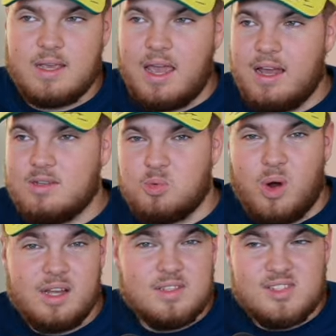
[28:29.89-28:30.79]
and
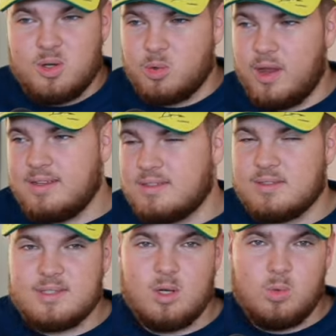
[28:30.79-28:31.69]
why it's so great.
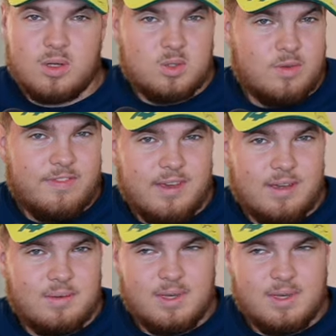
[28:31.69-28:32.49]
So what do you think?